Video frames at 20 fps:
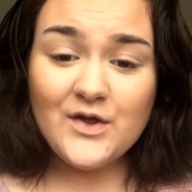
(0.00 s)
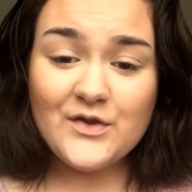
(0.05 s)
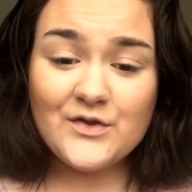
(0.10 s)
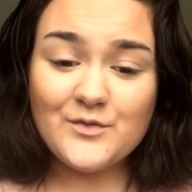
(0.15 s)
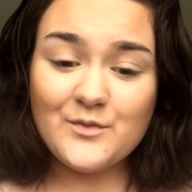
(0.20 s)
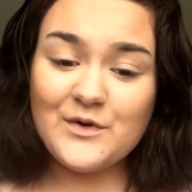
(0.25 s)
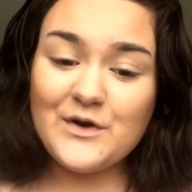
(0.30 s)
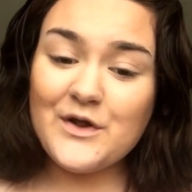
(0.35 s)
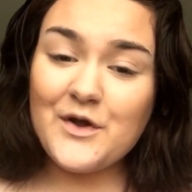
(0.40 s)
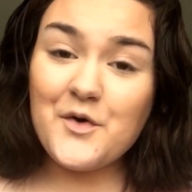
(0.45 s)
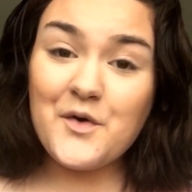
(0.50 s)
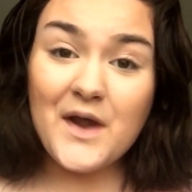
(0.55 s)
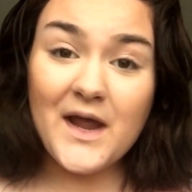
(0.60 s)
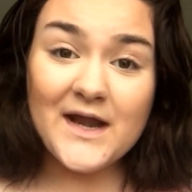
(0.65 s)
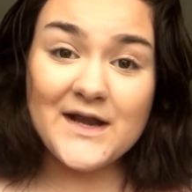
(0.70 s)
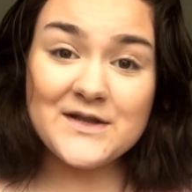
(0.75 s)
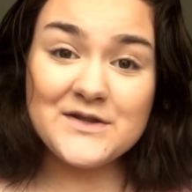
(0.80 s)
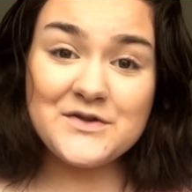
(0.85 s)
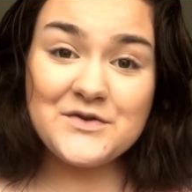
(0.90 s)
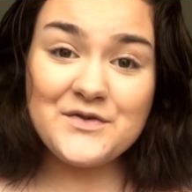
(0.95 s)
So I'm going to go
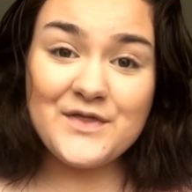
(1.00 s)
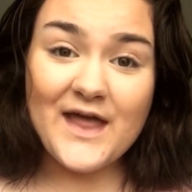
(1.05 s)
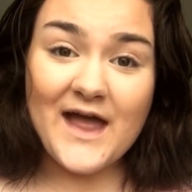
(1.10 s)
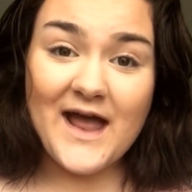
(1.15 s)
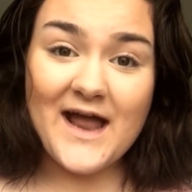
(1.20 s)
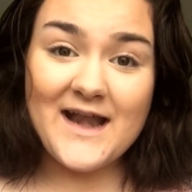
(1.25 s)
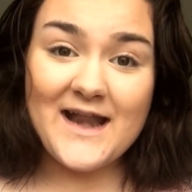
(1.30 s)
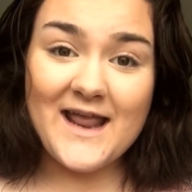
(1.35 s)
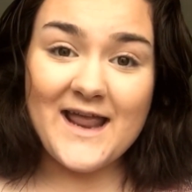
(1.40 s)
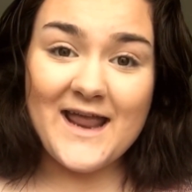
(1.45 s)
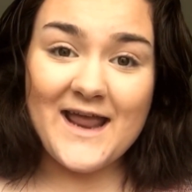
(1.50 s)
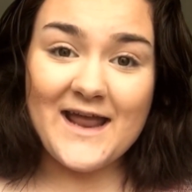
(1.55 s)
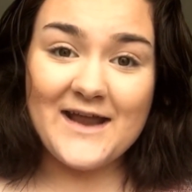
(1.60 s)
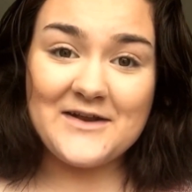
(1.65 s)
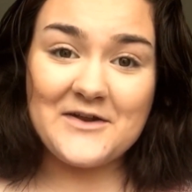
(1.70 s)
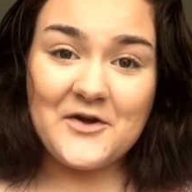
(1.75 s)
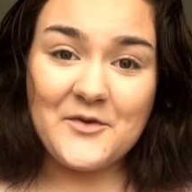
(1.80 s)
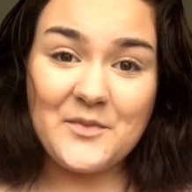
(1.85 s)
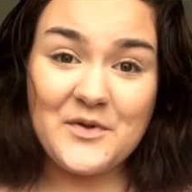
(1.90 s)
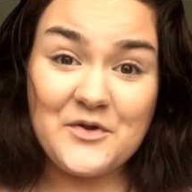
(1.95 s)
ahead and do that,
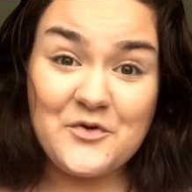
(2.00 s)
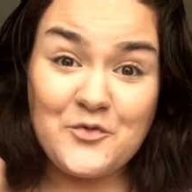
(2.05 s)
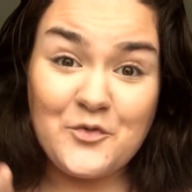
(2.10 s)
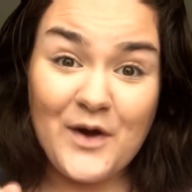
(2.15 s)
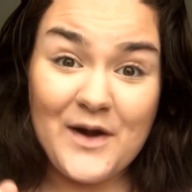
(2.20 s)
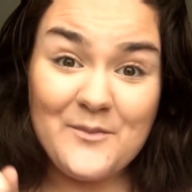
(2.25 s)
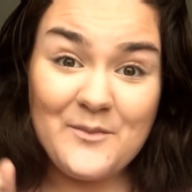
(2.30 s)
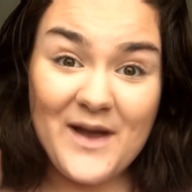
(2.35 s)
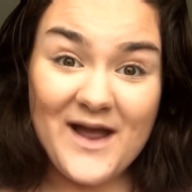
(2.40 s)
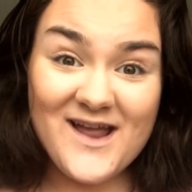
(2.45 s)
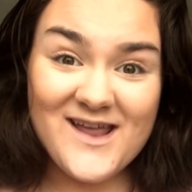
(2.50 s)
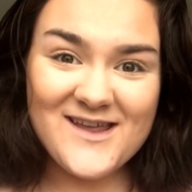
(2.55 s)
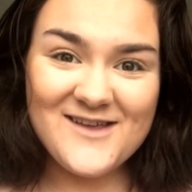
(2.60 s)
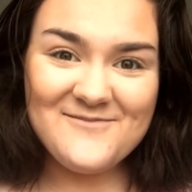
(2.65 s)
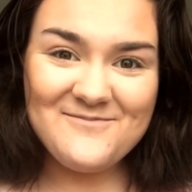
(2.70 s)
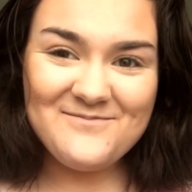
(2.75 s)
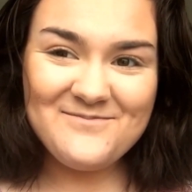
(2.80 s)
and I'll be right back.